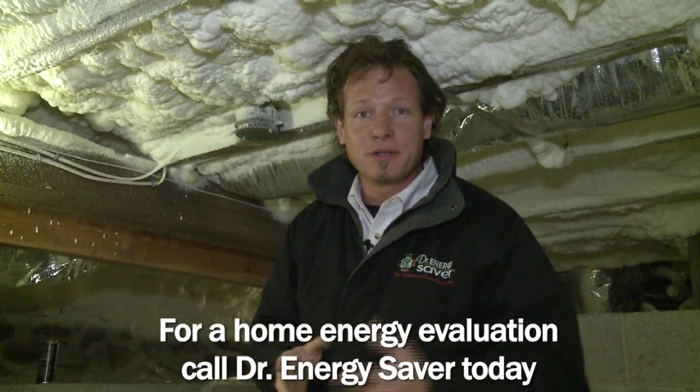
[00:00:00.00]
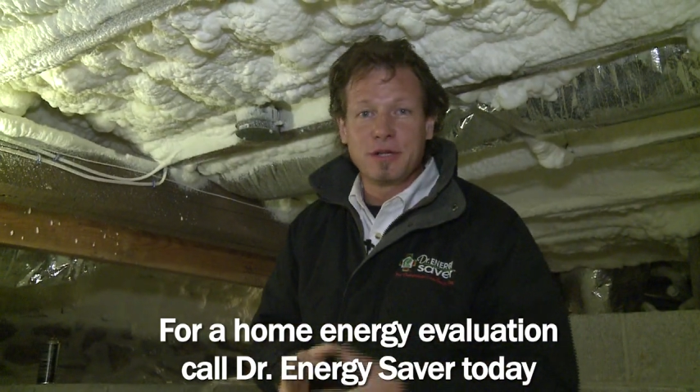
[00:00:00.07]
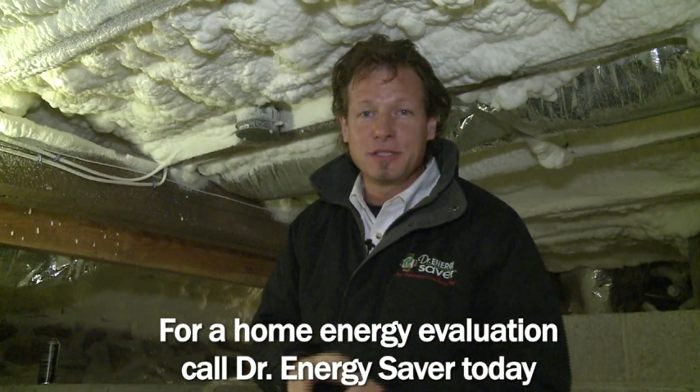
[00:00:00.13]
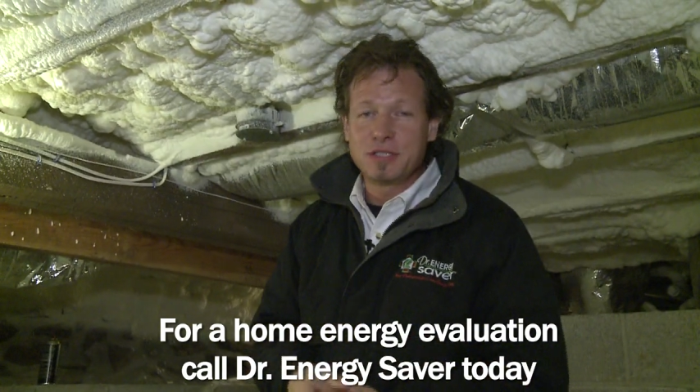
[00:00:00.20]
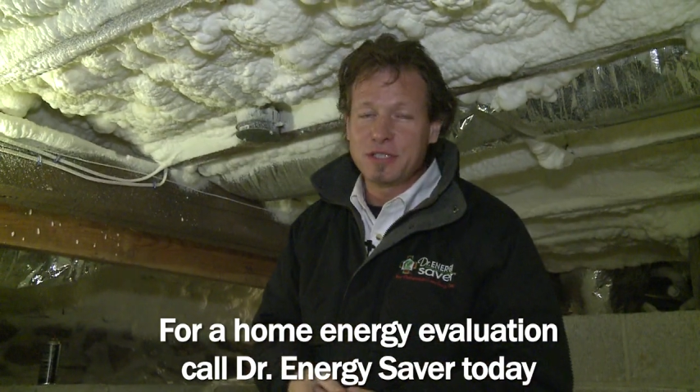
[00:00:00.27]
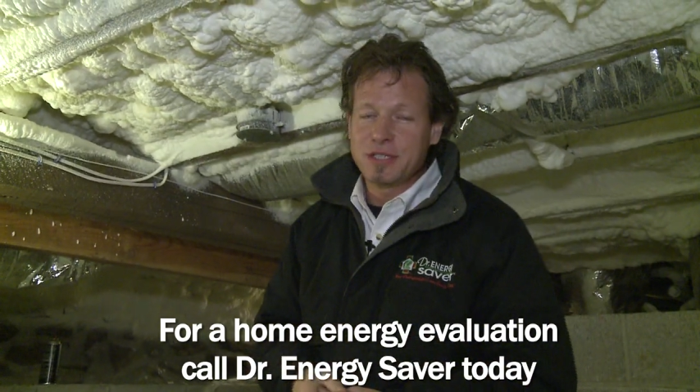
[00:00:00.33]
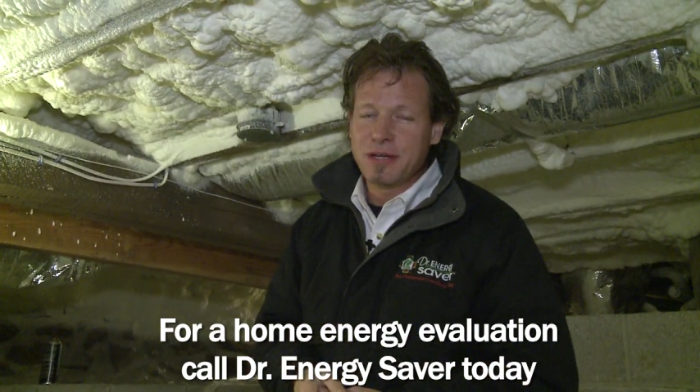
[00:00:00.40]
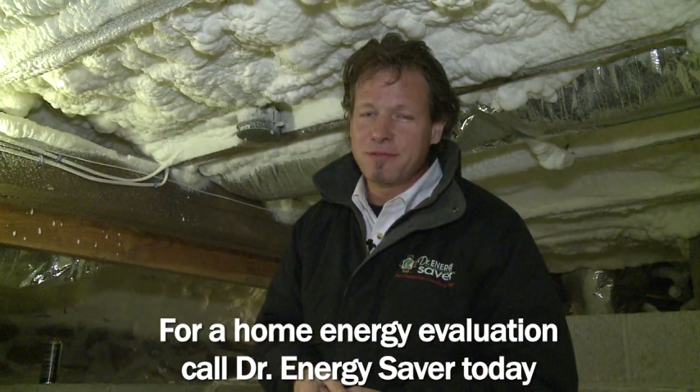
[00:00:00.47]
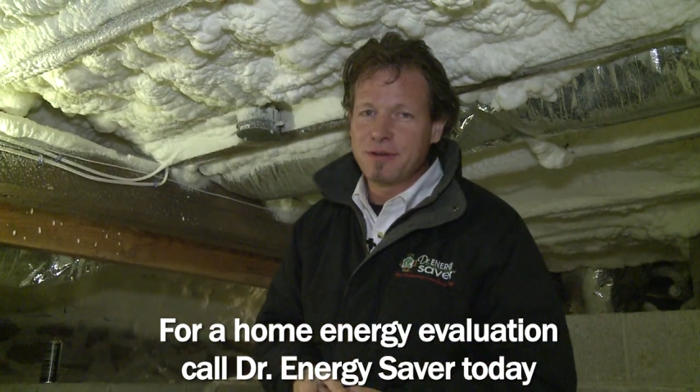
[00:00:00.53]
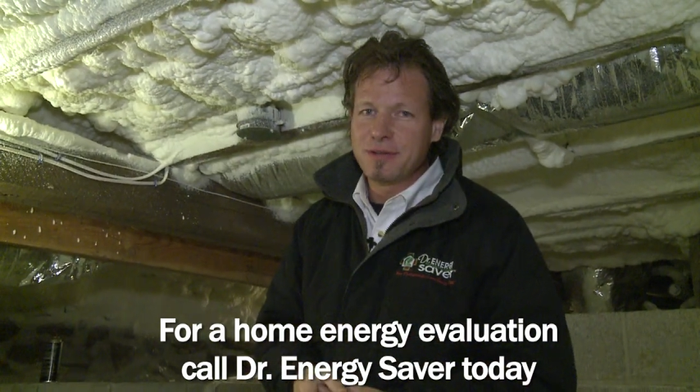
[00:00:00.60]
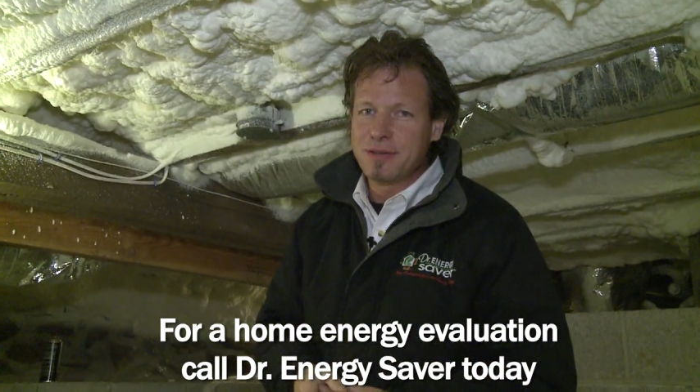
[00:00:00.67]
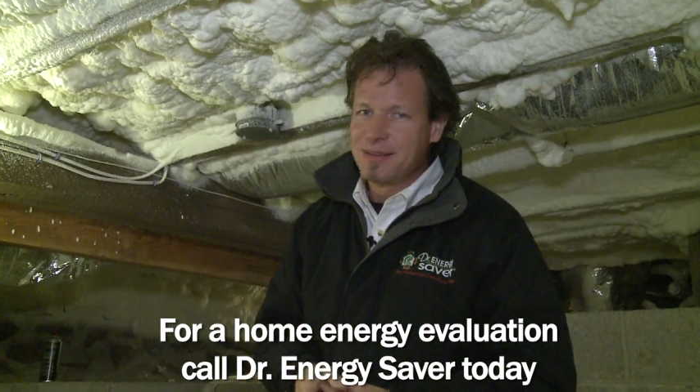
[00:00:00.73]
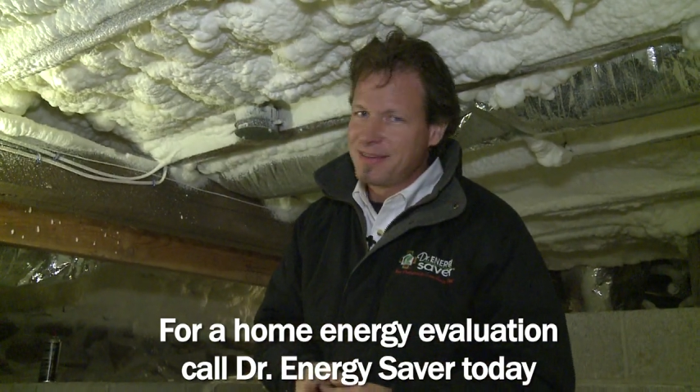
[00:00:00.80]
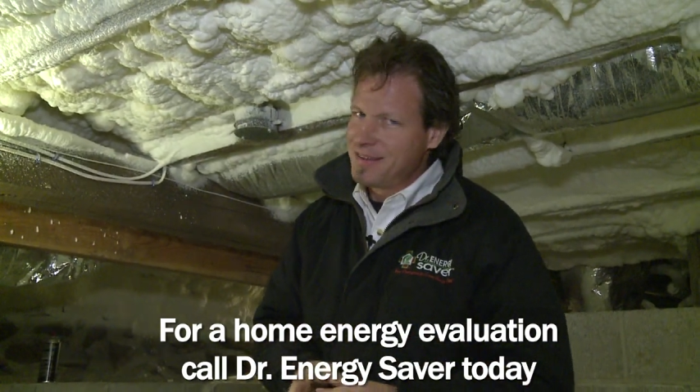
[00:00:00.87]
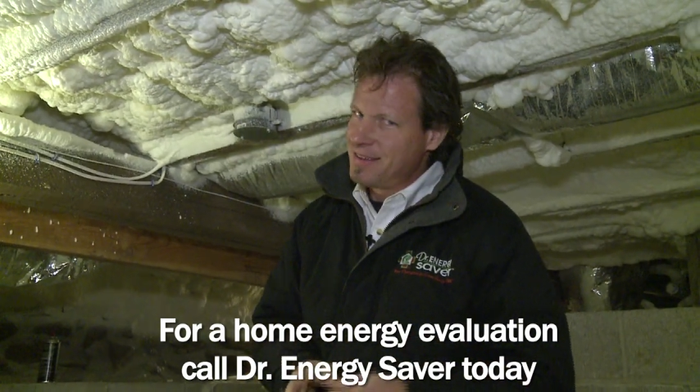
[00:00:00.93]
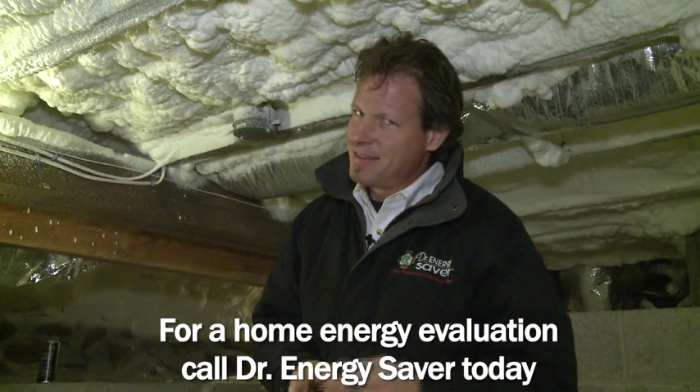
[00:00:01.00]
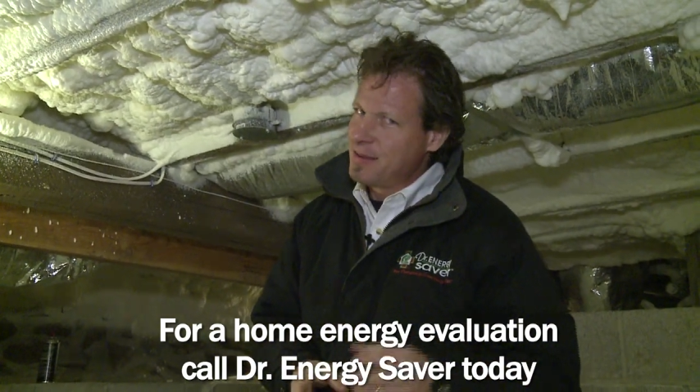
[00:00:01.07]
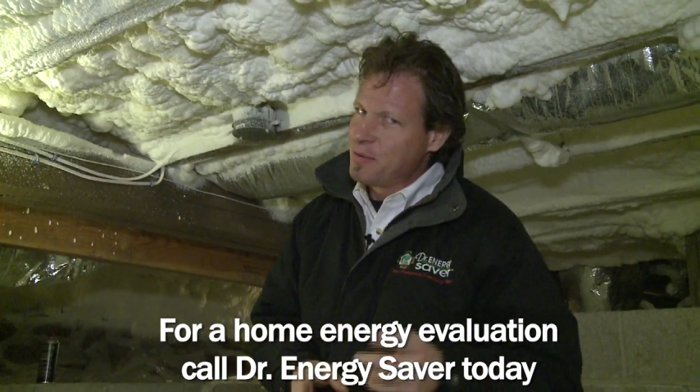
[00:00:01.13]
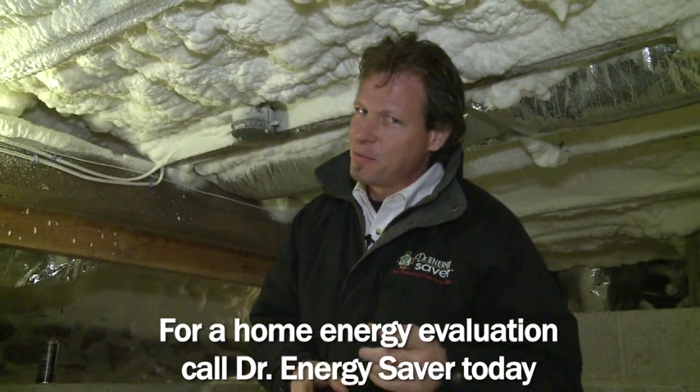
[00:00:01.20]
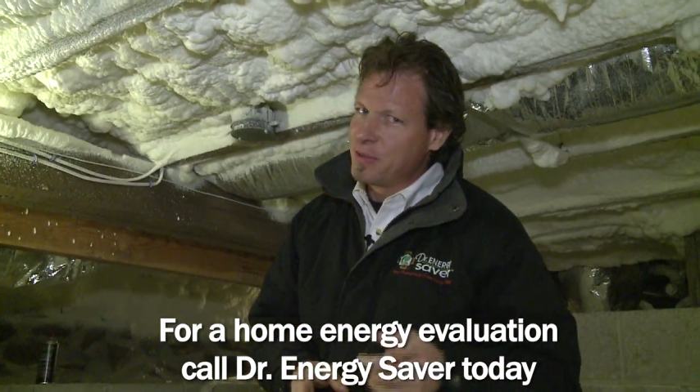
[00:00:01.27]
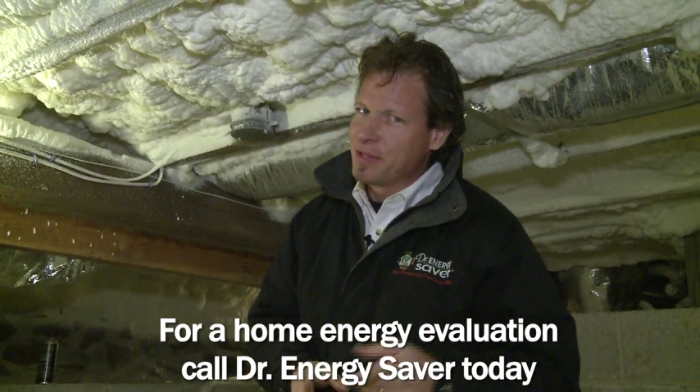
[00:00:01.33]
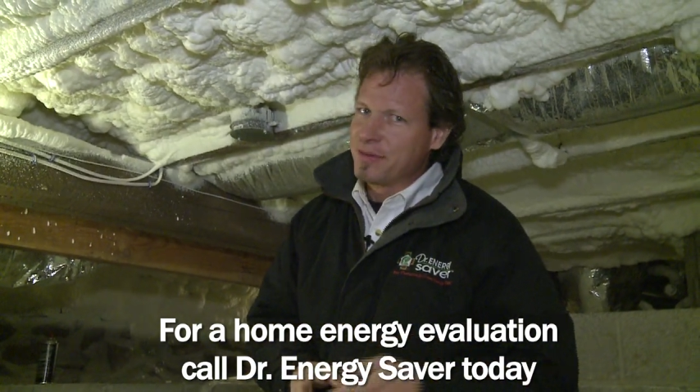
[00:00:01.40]
Energy Saver.
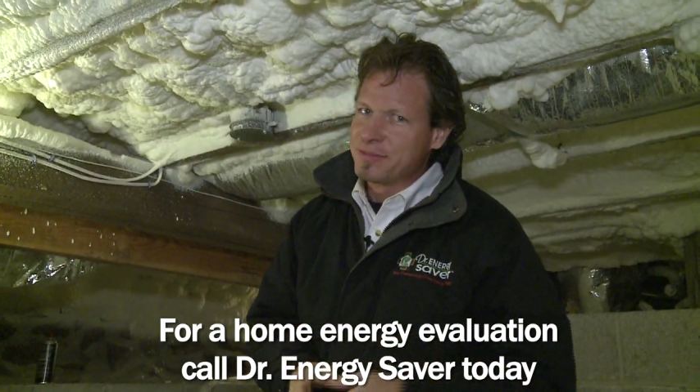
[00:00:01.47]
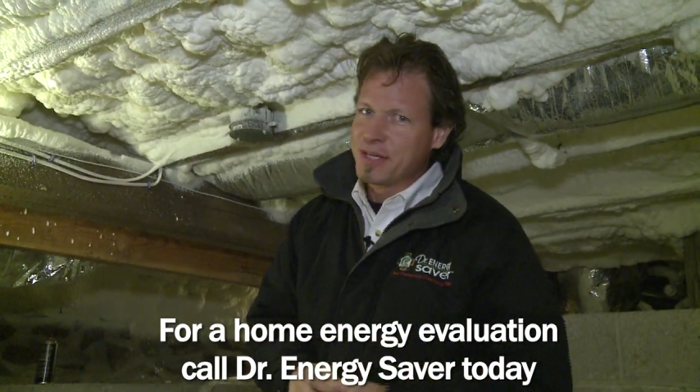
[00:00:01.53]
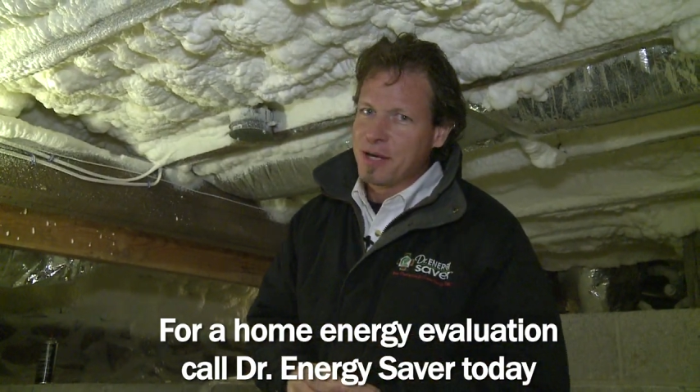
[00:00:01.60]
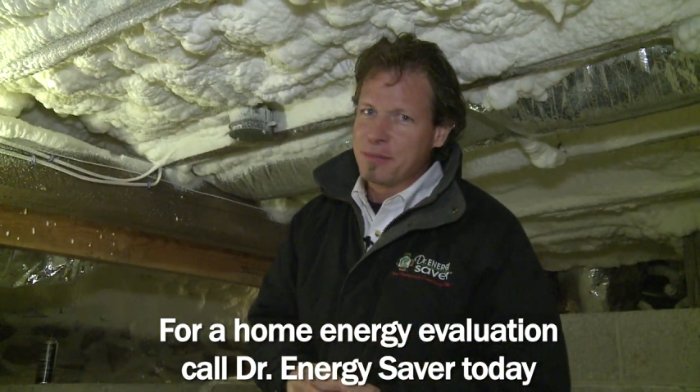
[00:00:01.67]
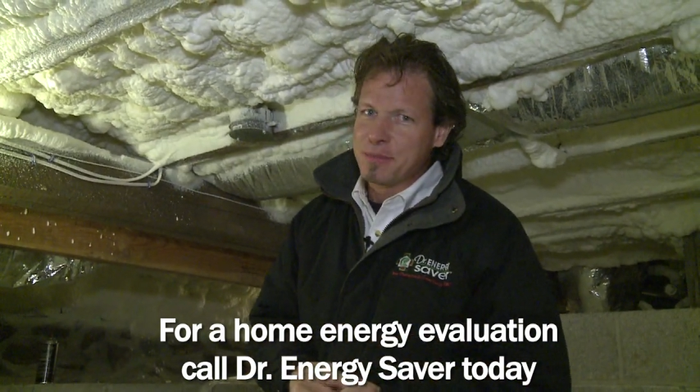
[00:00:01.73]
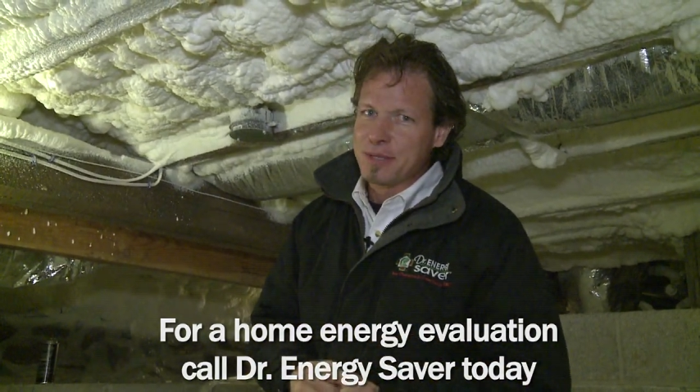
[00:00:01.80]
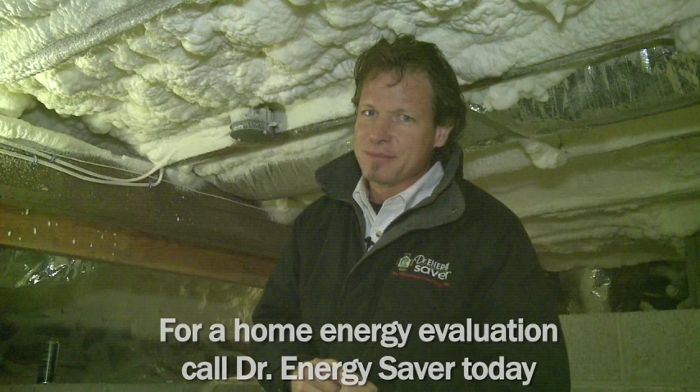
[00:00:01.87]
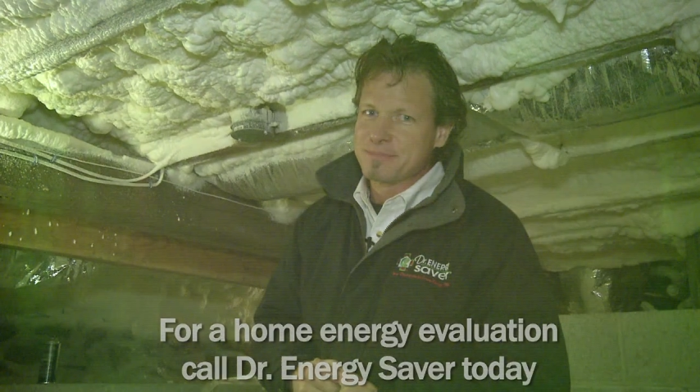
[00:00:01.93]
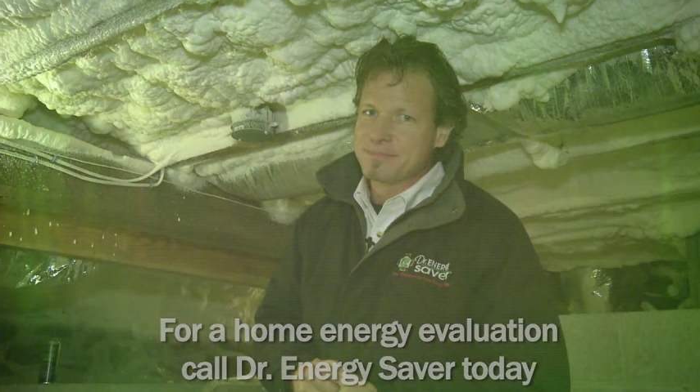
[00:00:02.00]
We'd love to help